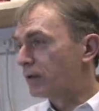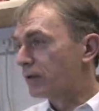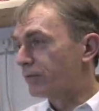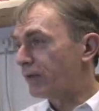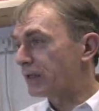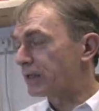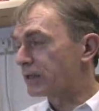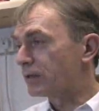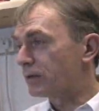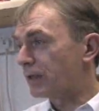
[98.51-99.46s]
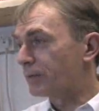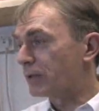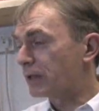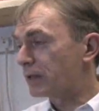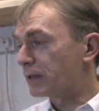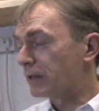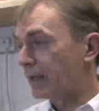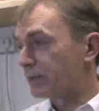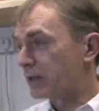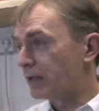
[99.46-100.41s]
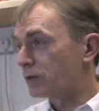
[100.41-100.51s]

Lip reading: The fact it's gone up and collapsed down